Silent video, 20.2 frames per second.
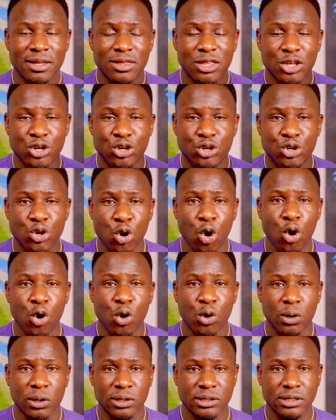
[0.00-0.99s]
the
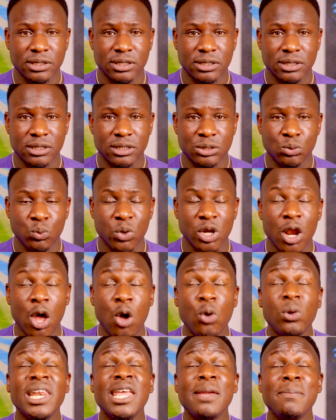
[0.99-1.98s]
doors will
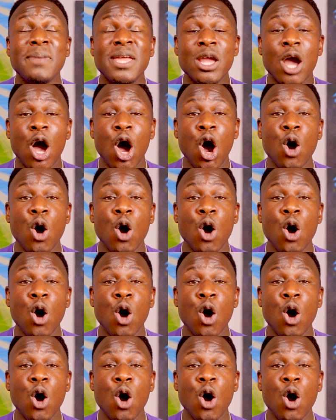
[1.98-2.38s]
only be